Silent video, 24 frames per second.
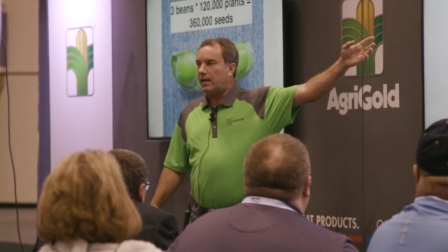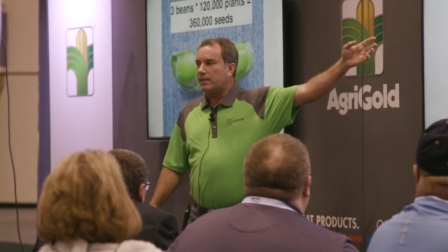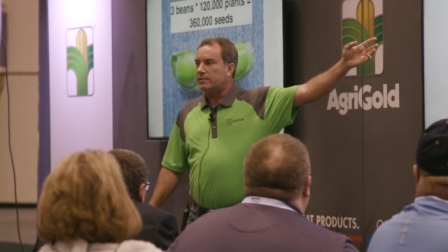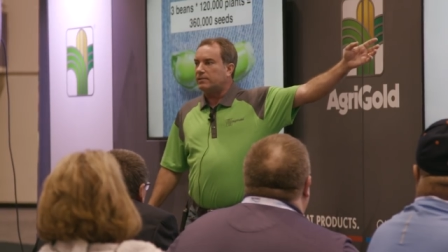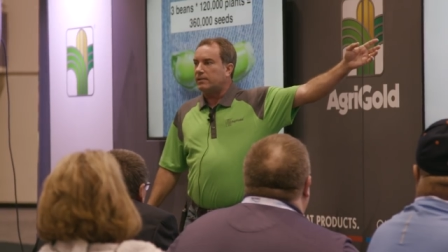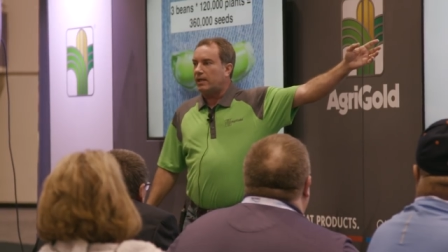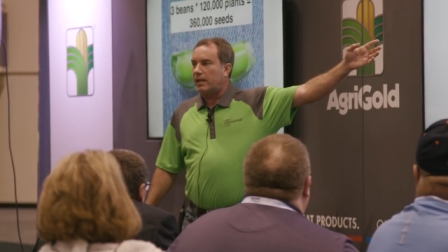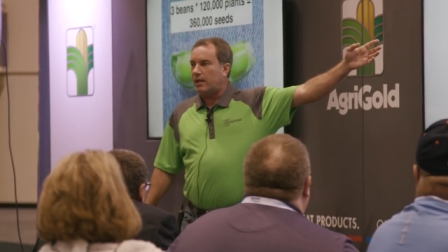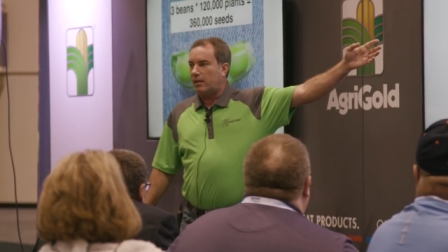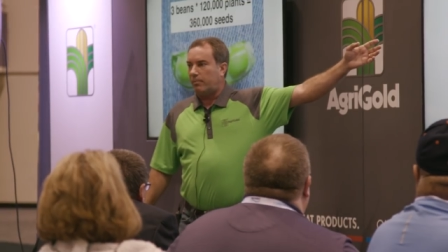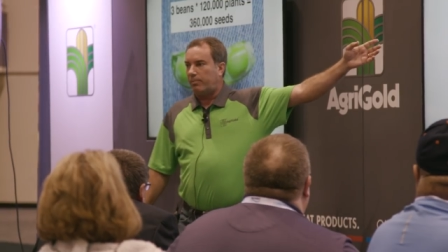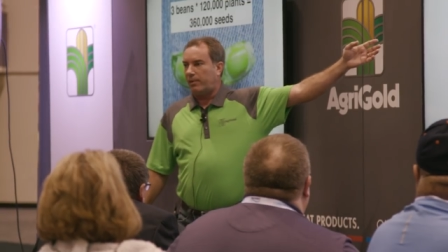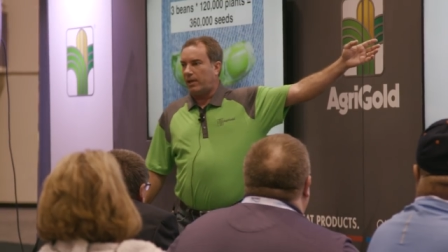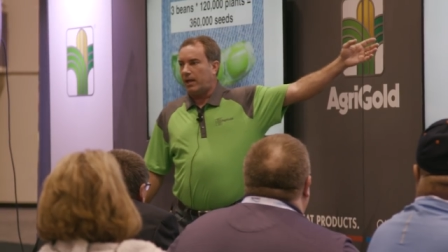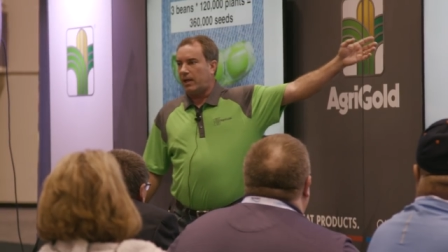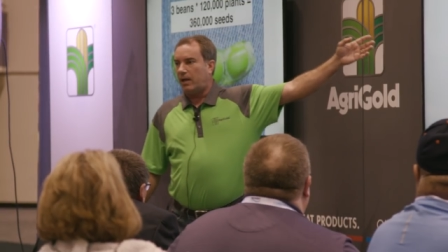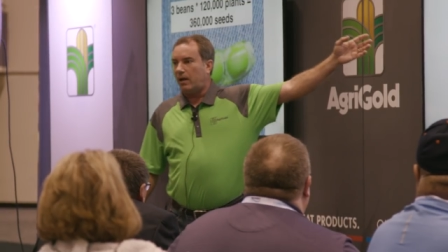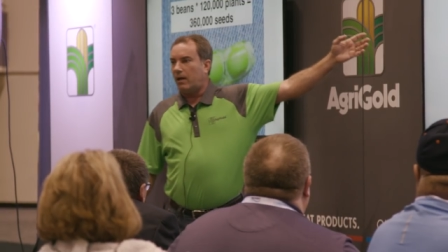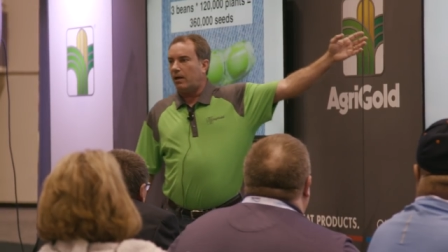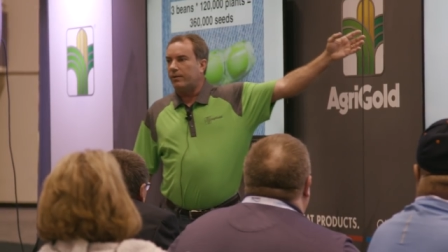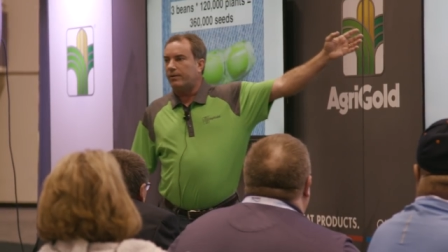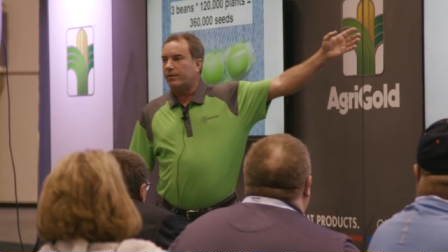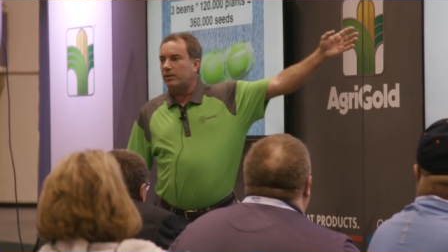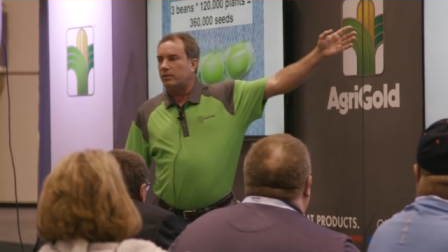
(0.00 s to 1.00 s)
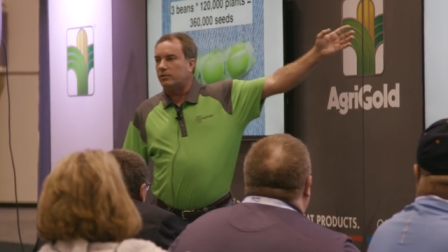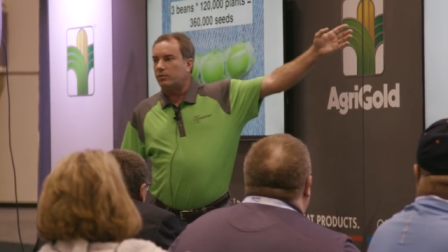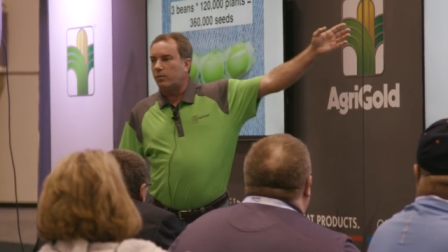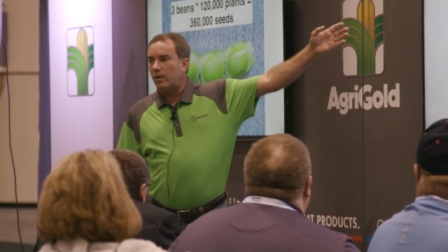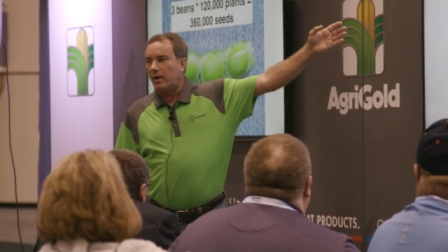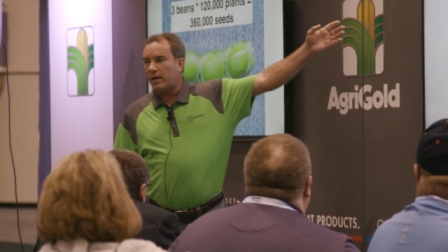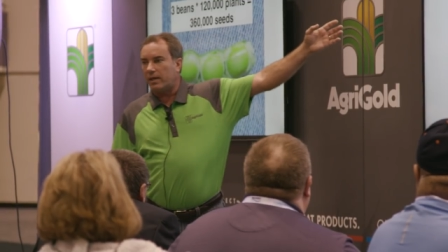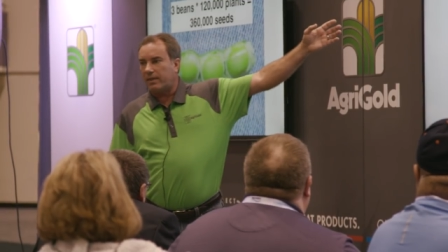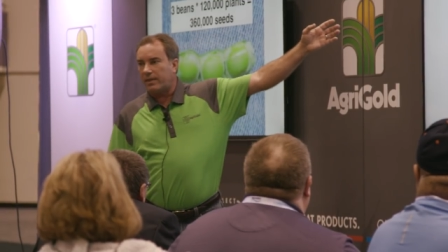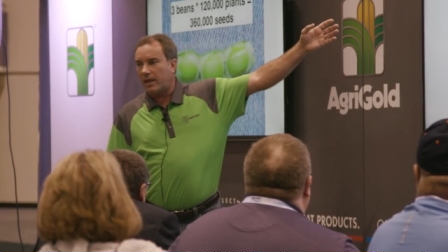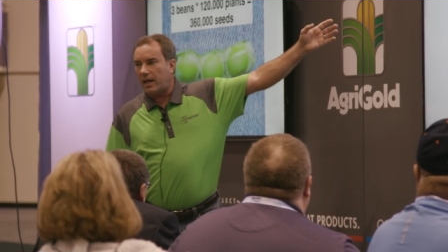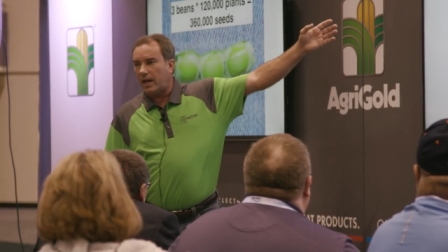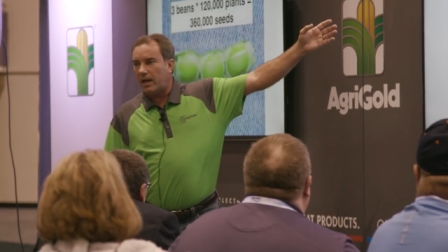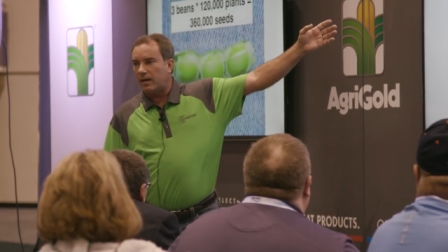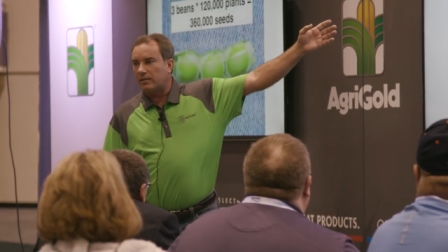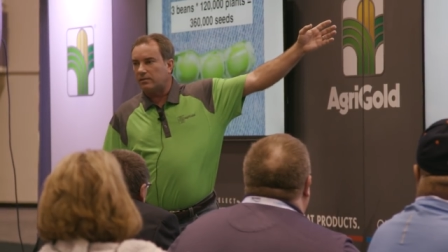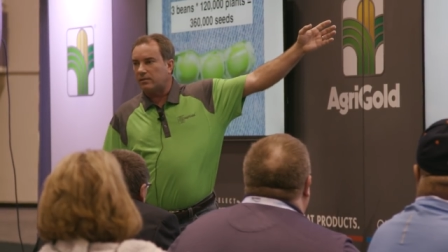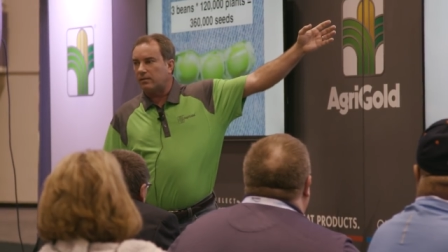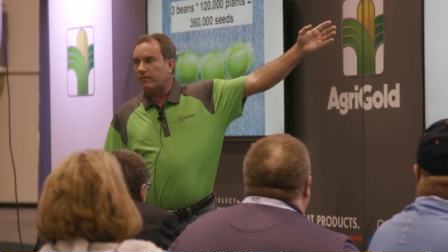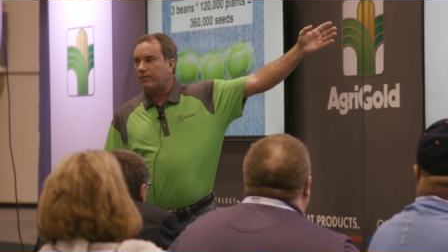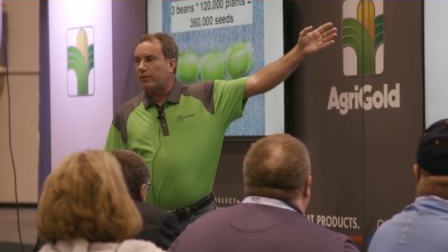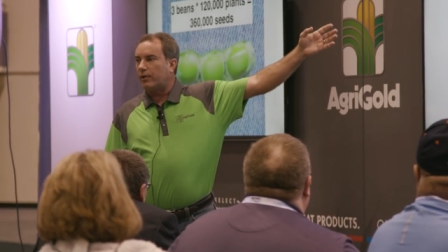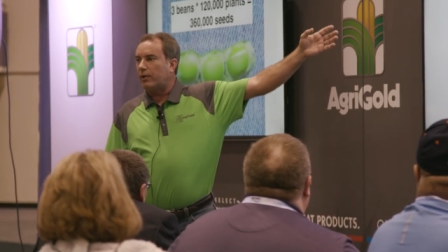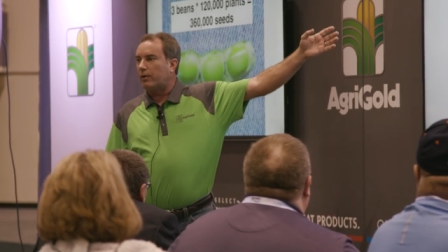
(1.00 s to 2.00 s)
let's say they plant 120,000
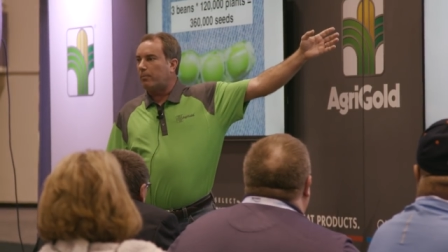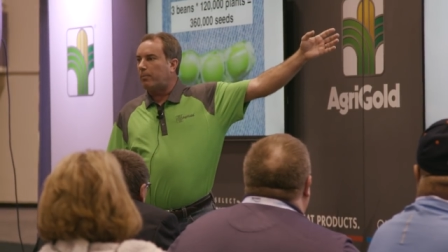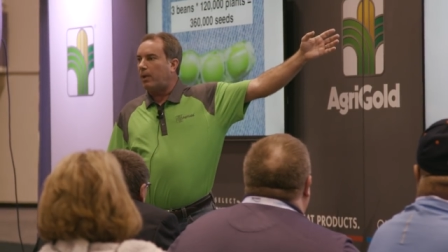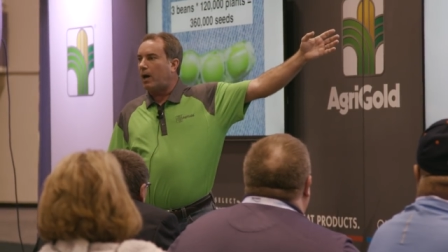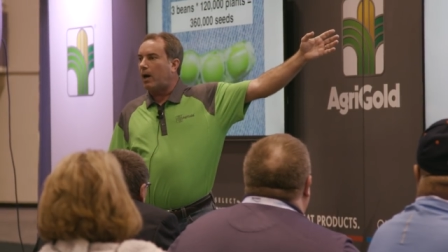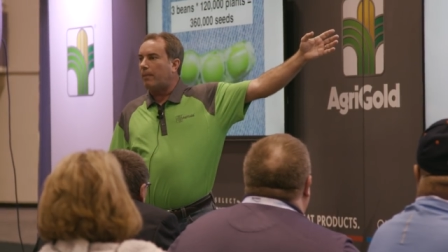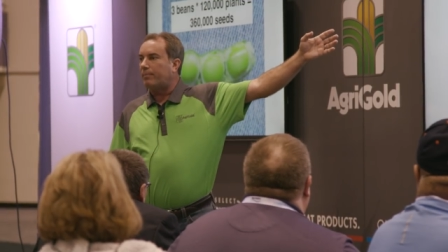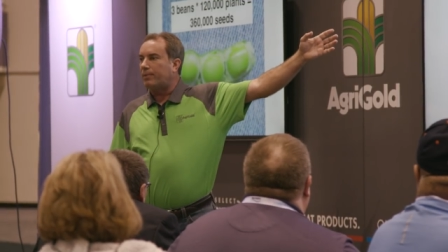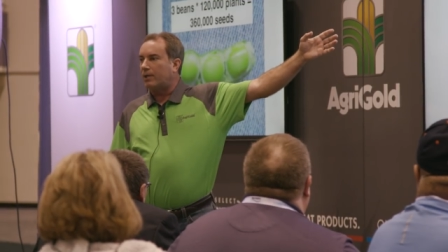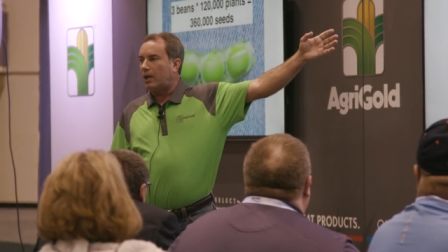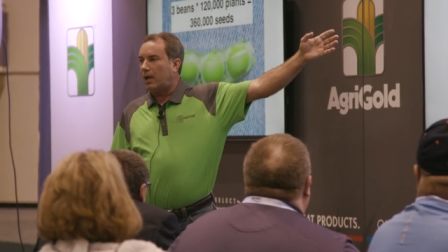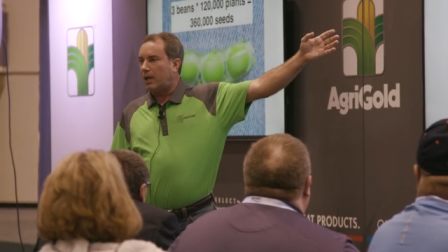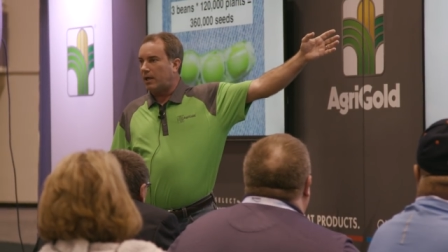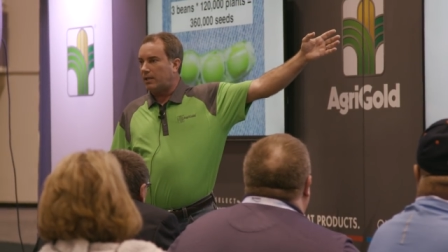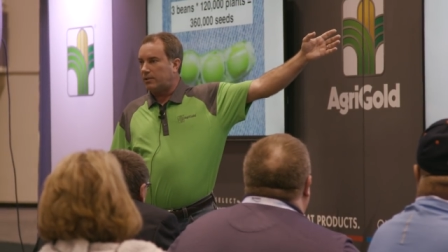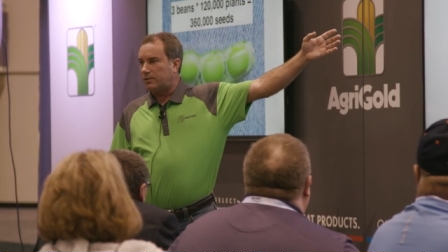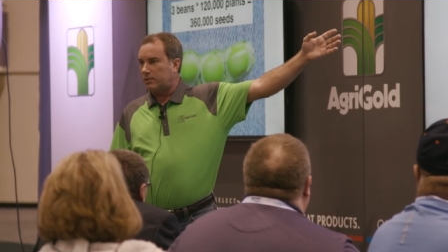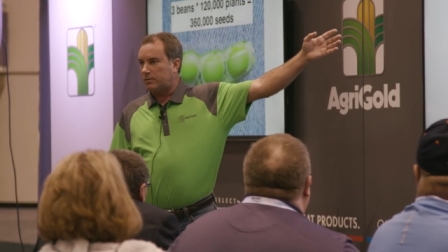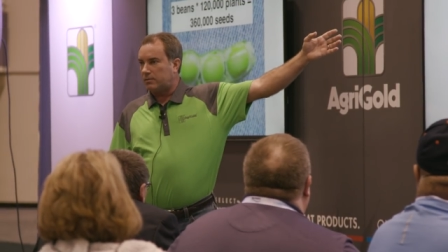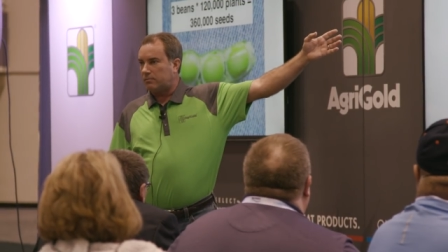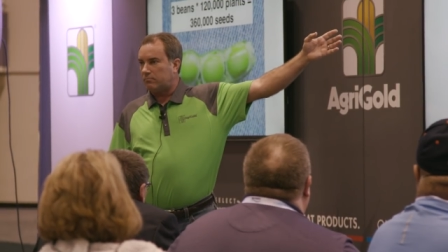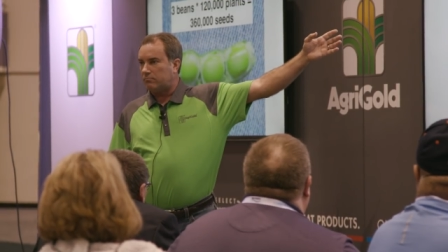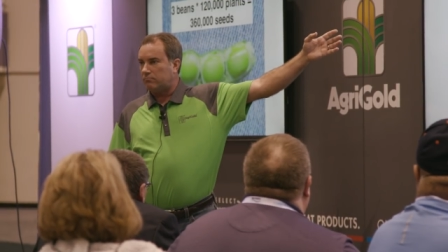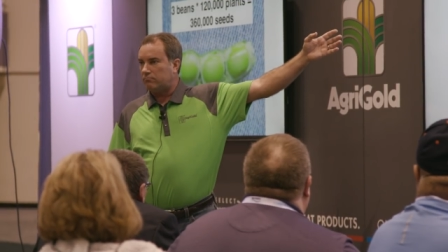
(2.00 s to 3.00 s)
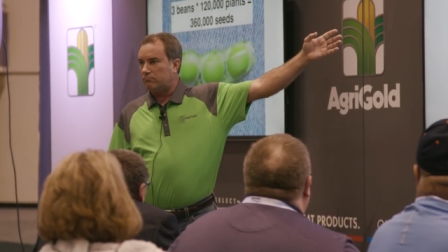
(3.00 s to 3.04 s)
for their population.